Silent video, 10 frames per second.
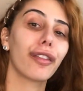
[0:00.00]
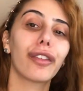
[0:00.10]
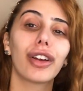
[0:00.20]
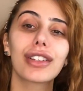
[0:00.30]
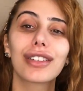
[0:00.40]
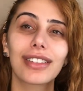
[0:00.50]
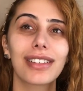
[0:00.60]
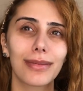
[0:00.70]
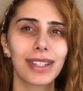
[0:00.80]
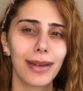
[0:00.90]
first because
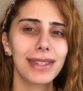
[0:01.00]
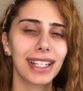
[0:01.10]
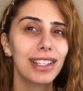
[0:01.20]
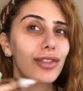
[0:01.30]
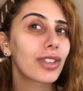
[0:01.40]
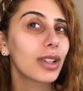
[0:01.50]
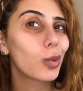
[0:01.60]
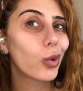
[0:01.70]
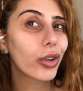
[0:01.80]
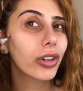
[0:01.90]
sometimes it gets really
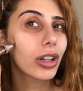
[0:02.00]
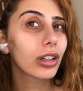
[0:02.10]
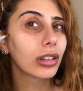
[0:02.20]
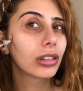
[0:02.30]
watery.